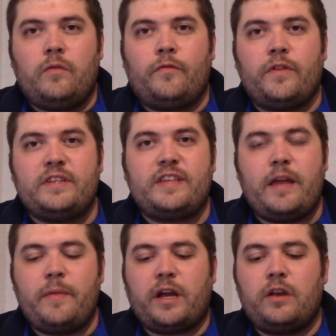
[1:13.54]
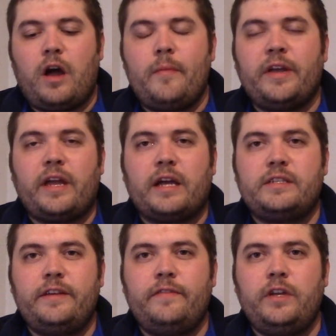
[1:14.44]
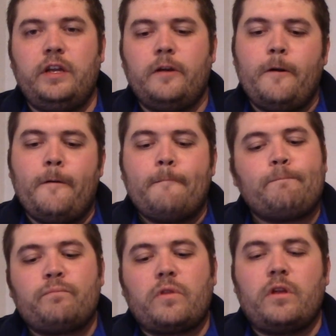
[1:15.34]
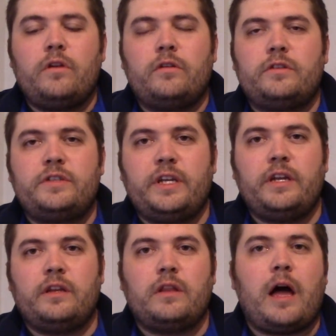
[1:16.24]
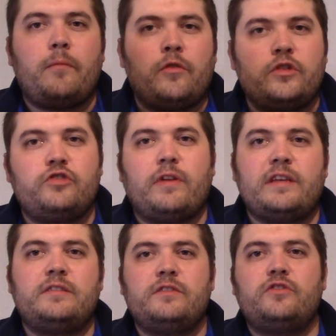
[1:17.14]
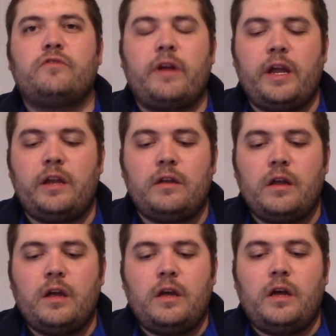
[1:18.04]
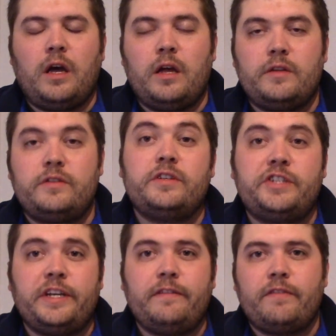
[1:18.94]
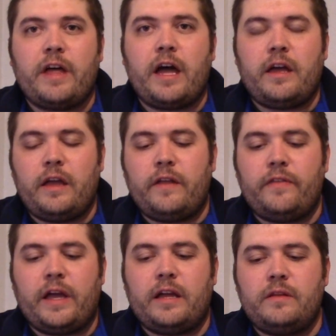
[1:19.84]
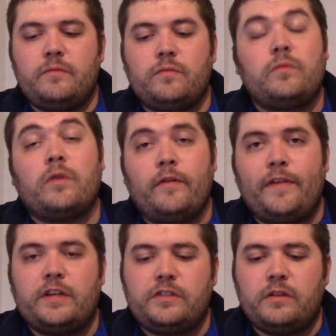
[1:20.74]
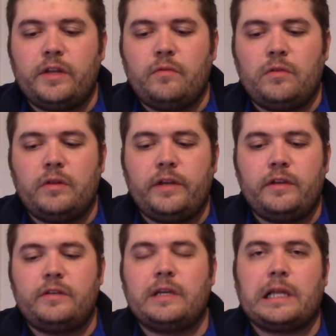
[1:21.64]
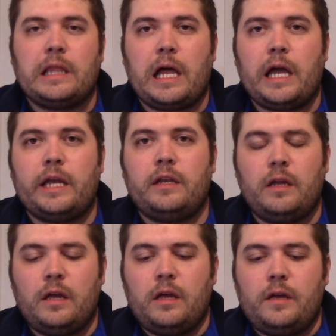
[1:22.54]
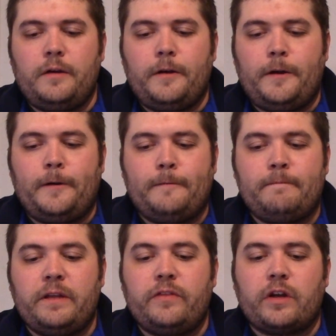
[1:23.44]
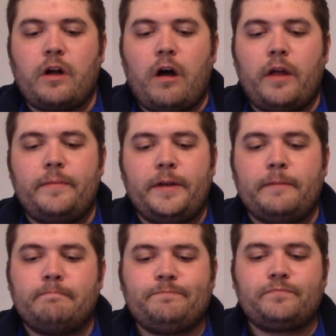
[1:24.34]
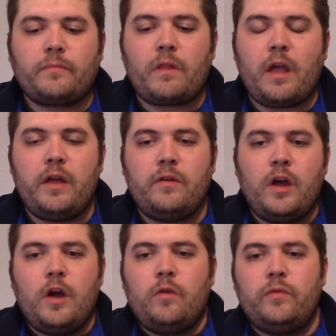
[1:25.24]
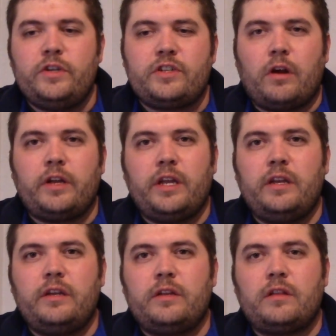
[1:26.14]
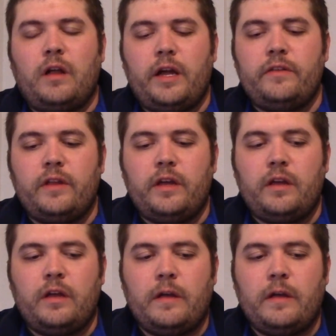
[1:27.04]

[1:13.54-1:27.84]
for the same economic activity, you're seeing a lot more stress and strain to achieve that, and that eventually will lead to a decline in the economy. And when you start getting a decline that